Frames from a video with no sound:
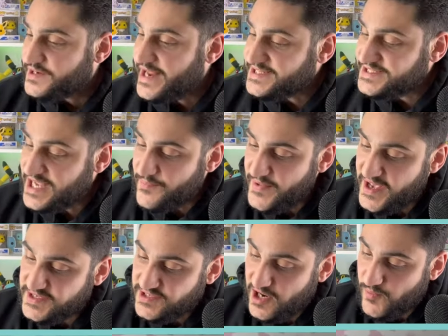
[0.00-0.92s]
Next up
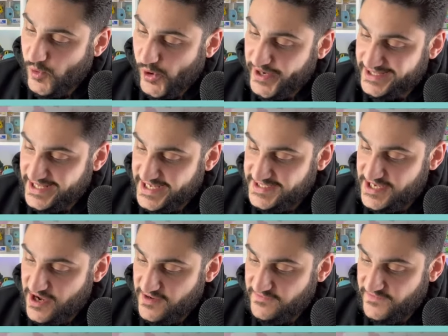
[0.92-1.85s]
is our boy
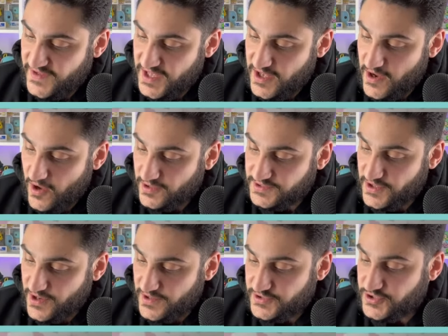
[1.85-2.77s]
Glaceon V
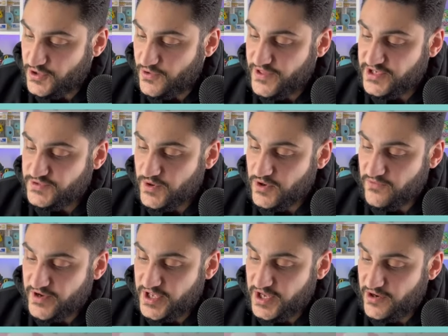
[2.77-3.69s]
Alt-Art. So this one
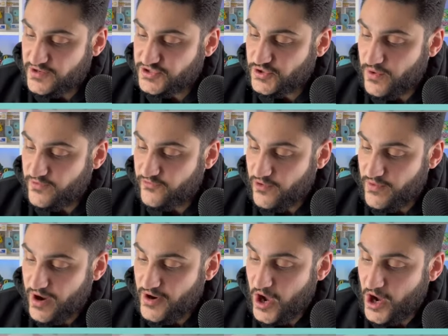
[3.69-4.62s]
over here is going for
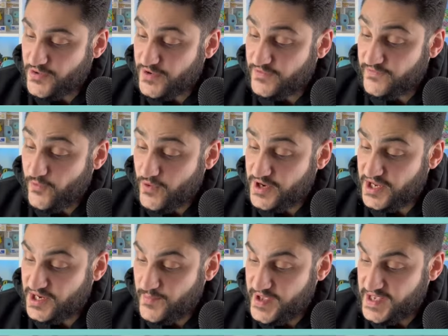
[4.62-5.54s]
around $140
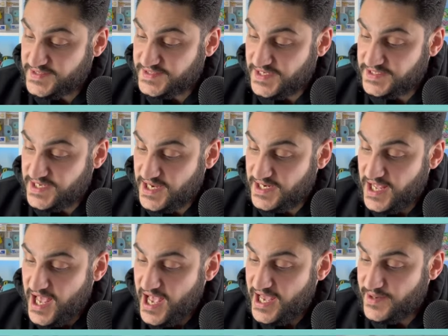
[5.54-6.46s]
in a PSA 10,
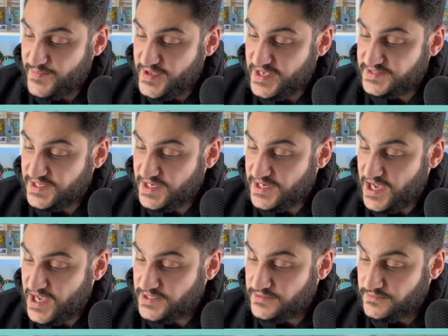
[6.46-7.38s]
and a PSA
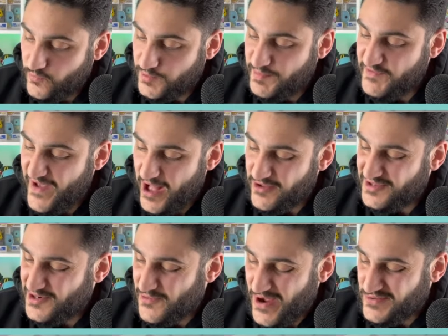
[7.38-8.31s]
9 would be
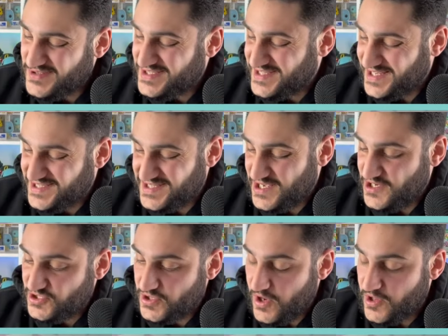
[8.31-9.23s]
valued at around
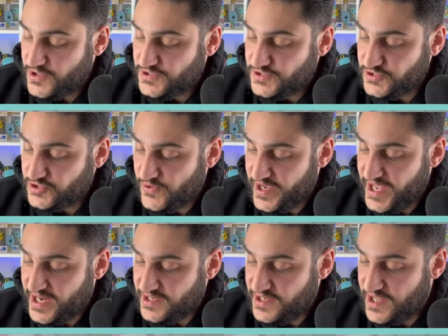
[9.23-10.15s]
$60-ish. So
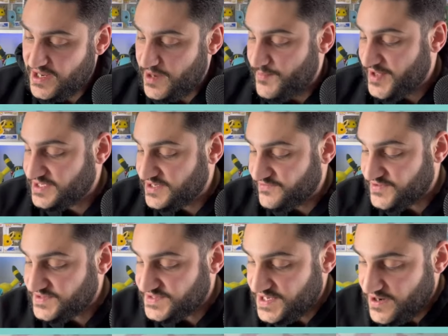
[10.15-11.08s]
again, a big
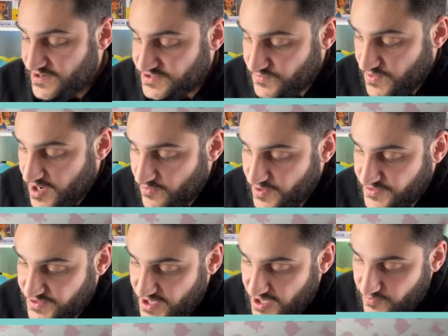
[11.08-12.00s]
difference there as well
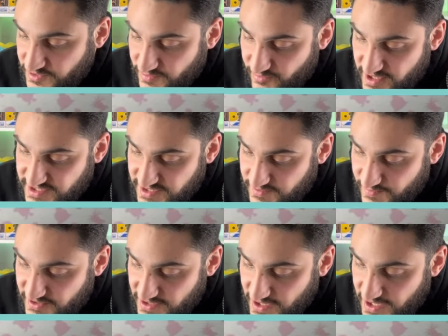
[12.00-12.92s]
with the pricing
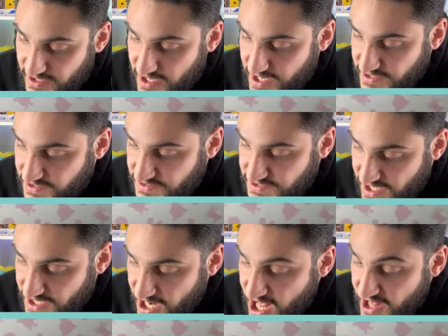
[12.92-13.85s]
between a 9 and a
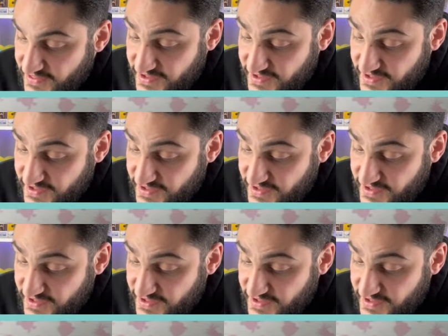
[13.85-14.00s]
10.